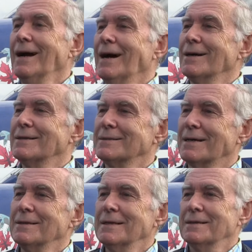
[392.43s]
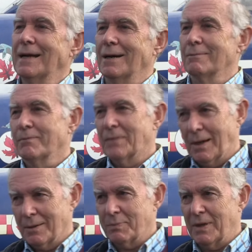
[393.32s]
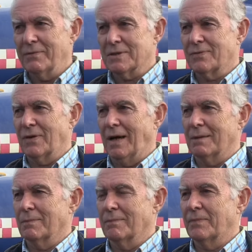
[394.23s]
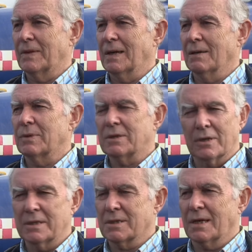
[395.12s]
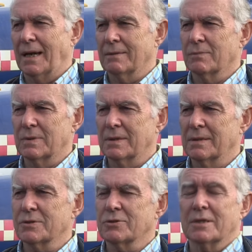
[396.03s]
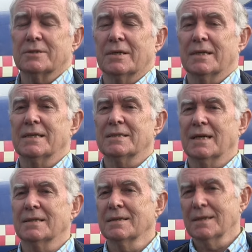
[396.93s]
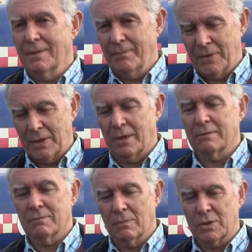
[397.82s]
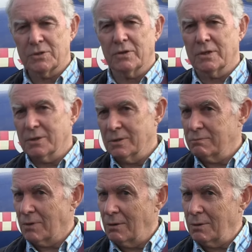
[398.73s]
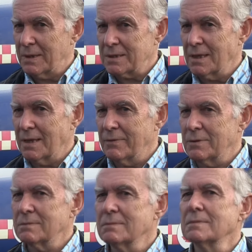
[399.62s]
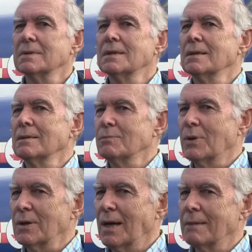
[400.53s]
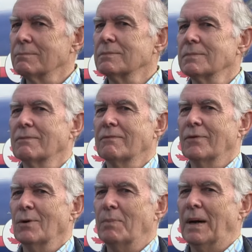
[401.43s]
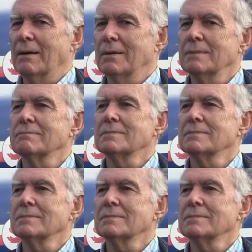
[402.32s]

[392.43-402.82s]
hurtling down. Now, on a previous flight, we'd gone into cloud with an instructor, and he said, you know, what you got to do, roll the wings level, pull up, full power,